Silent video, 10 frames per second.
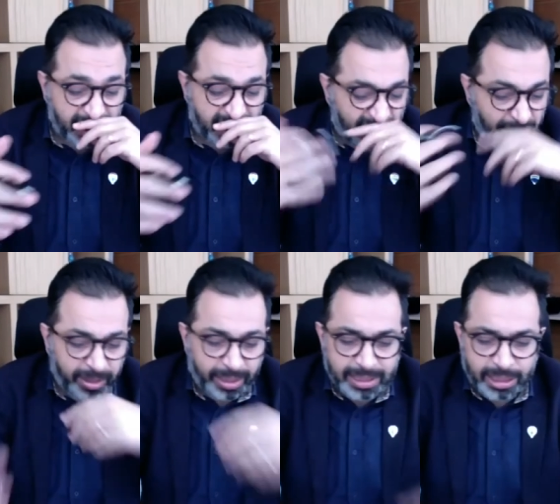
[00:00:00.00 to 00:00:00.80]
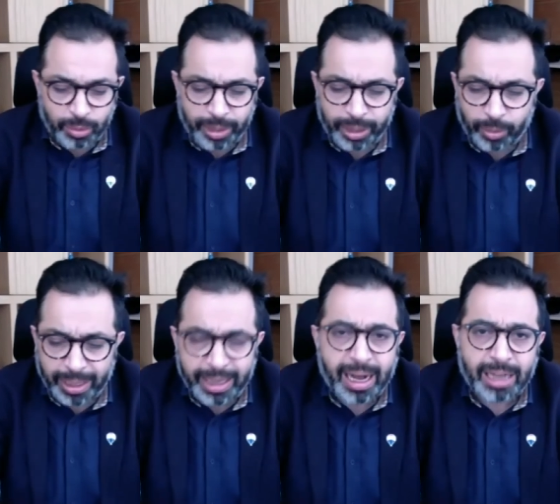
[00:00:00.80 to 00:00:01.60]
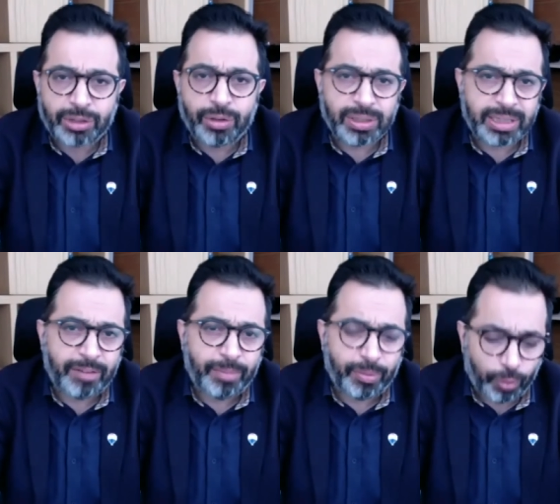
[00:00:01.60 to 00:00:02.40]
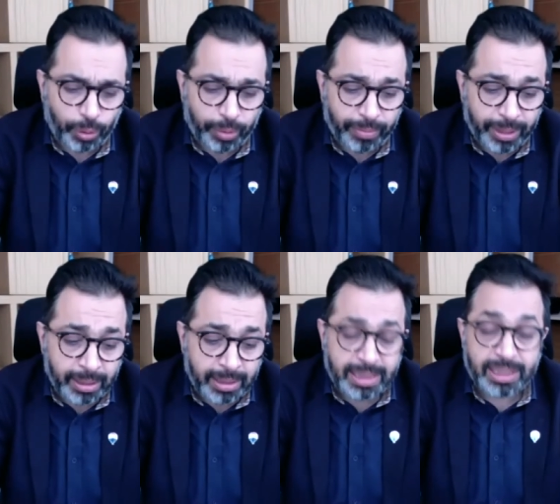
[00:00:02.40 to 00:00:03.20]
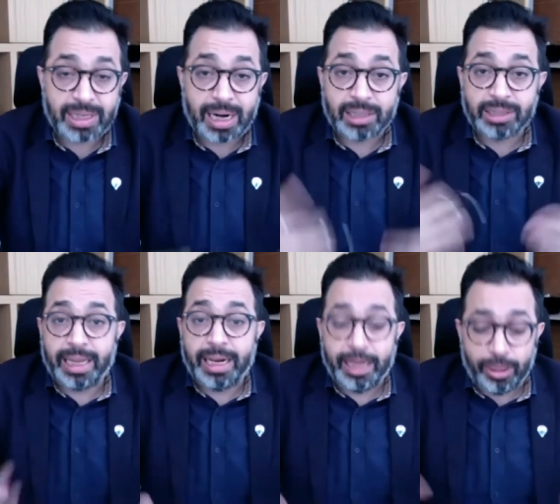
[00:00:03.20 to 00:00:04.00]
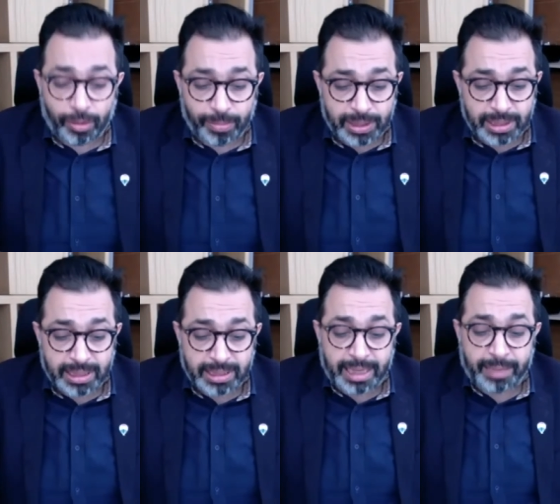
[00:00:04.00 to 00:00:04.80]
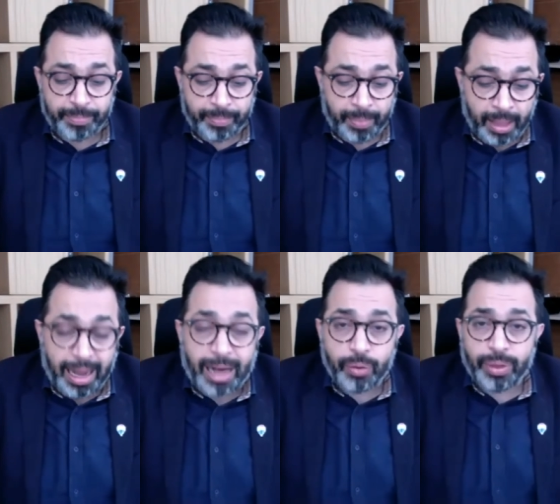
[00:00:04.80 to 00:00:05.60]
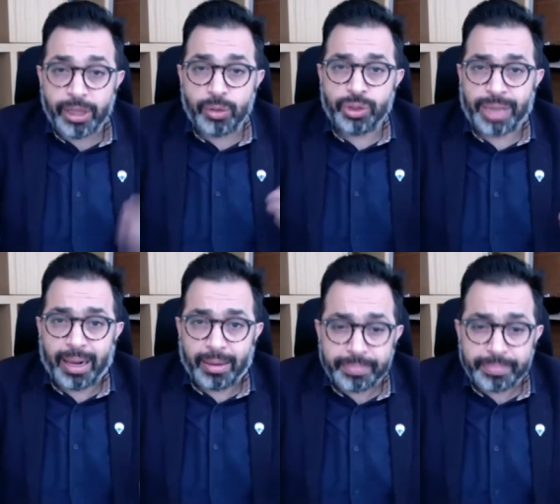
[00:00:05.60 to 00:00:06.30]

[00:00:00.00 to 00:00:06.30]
some of the reasons you need to really ask yourself before you even start scaling your business is that are you ready to scale